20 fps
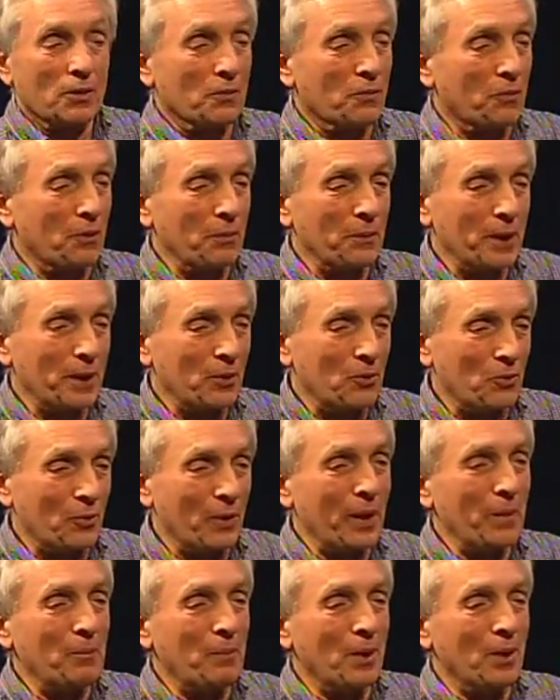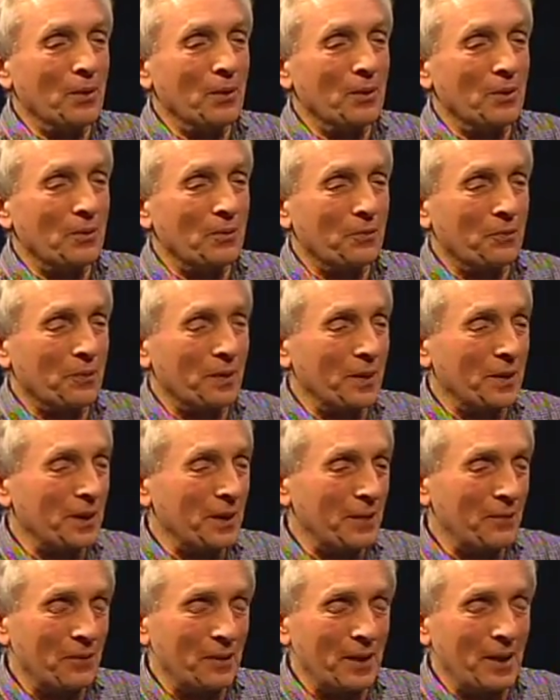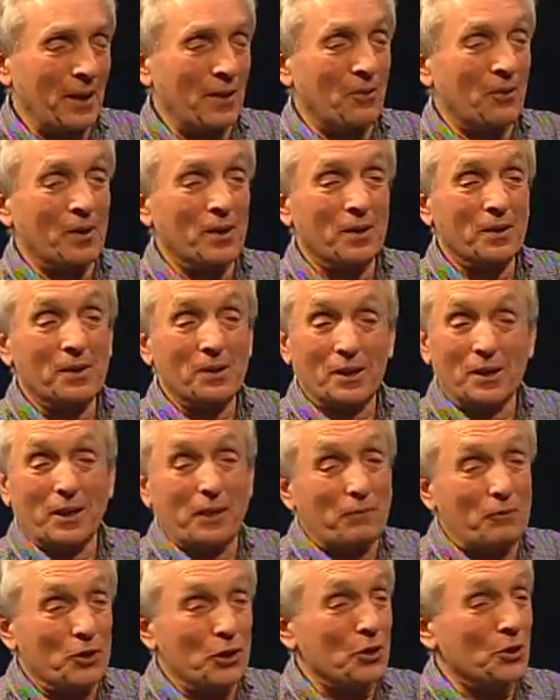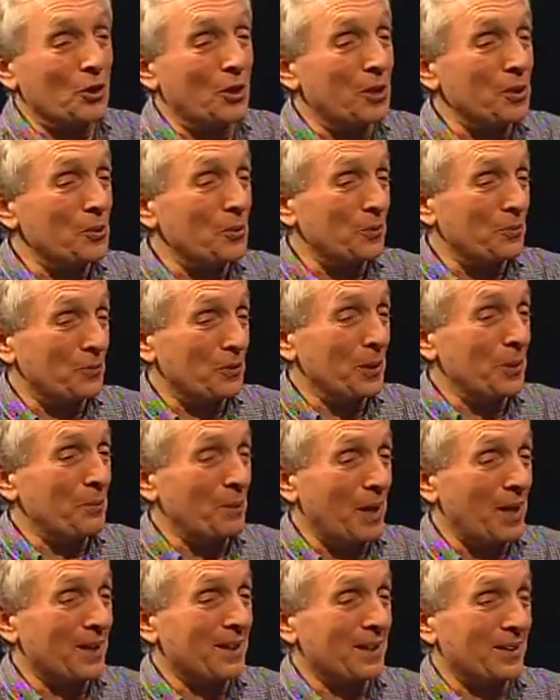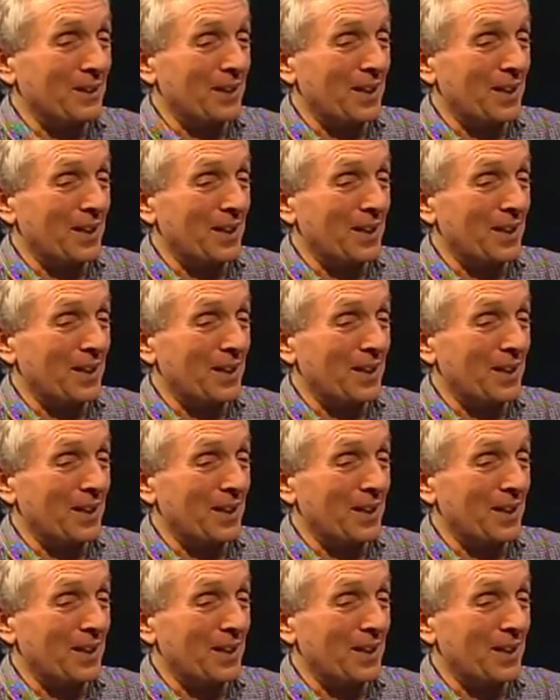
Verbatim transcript: from their grandmother that they've inherited, mm. that mm-hmm. they've just gone to a flea market